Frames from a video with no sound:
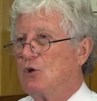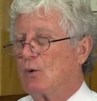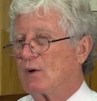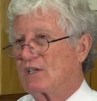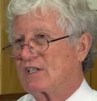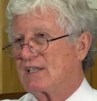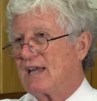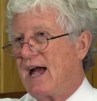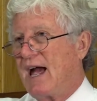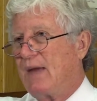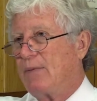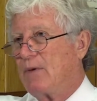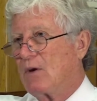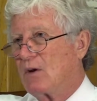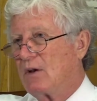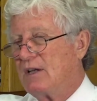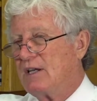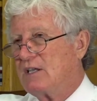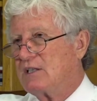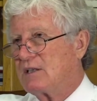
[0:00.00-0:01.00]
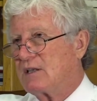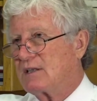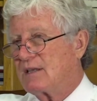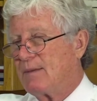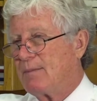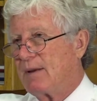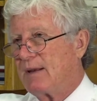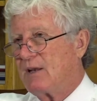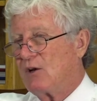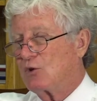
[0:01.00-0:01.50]
assign their lease to
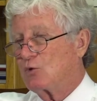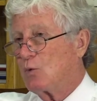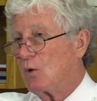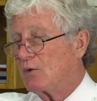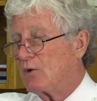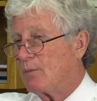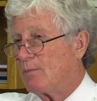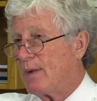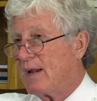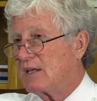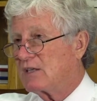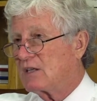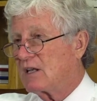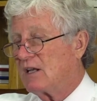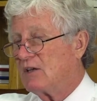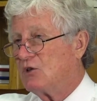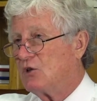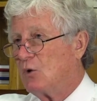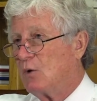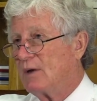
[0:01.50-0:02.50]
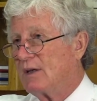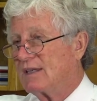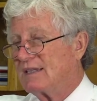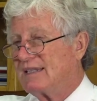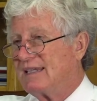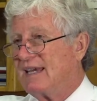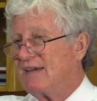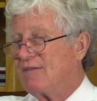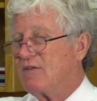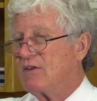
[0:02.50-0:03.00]
somebody else, what they're basically doing is
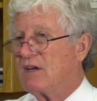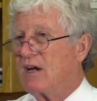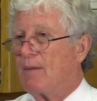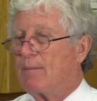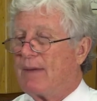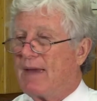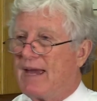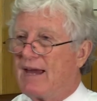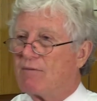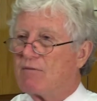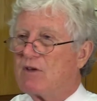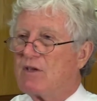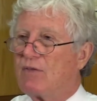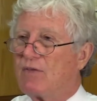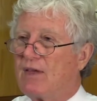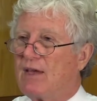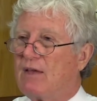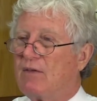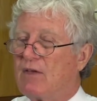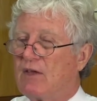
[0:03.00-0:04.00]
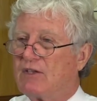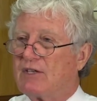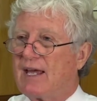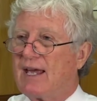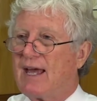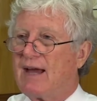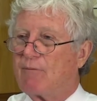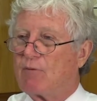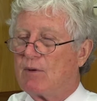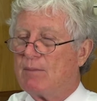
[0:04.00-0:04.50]
giving up everything that
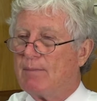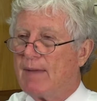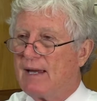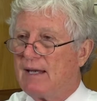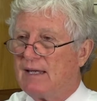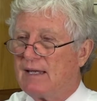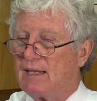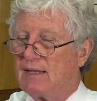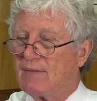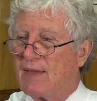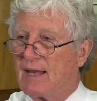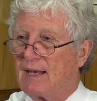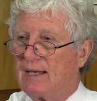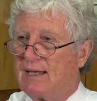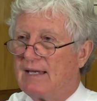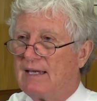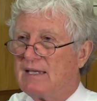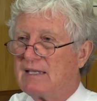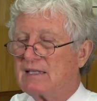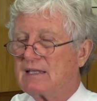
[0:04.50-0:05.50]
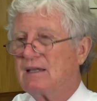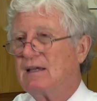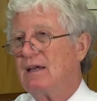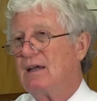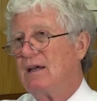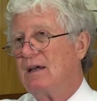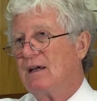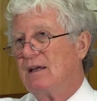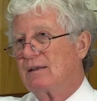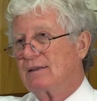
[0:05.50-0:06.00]
they have remaining in that lease
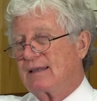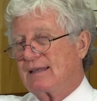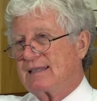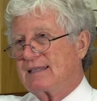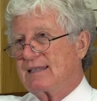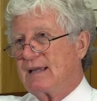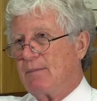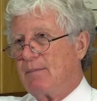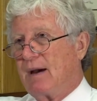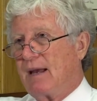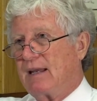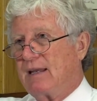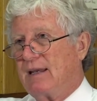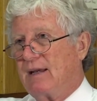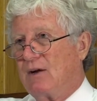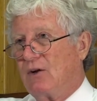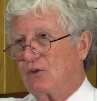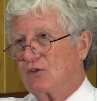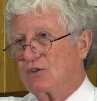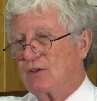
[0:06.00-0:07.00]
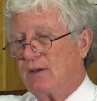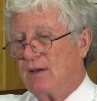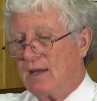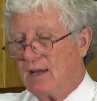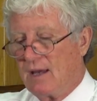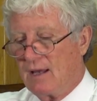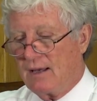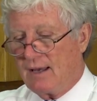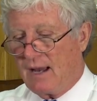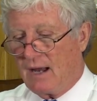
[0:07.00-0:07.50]
to somebody else.
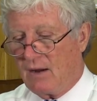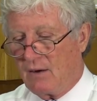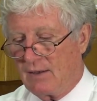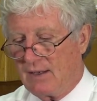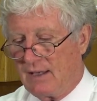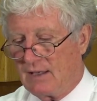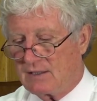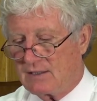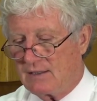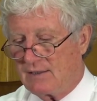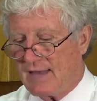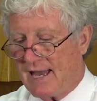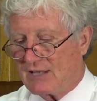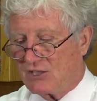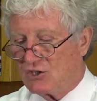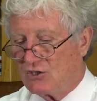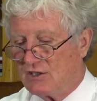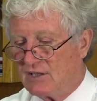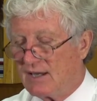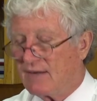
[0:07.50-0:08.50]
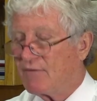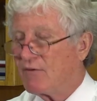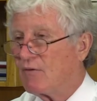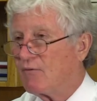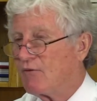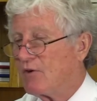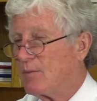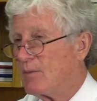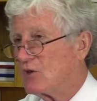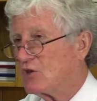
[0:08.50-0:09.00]
Now, that's
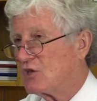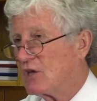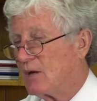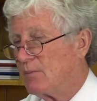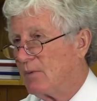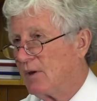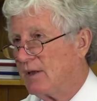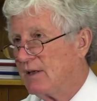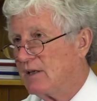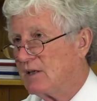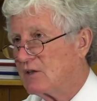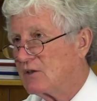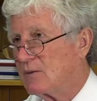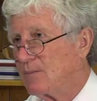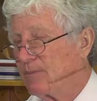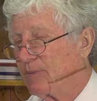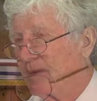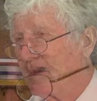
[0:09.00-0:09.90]
different from a sublease.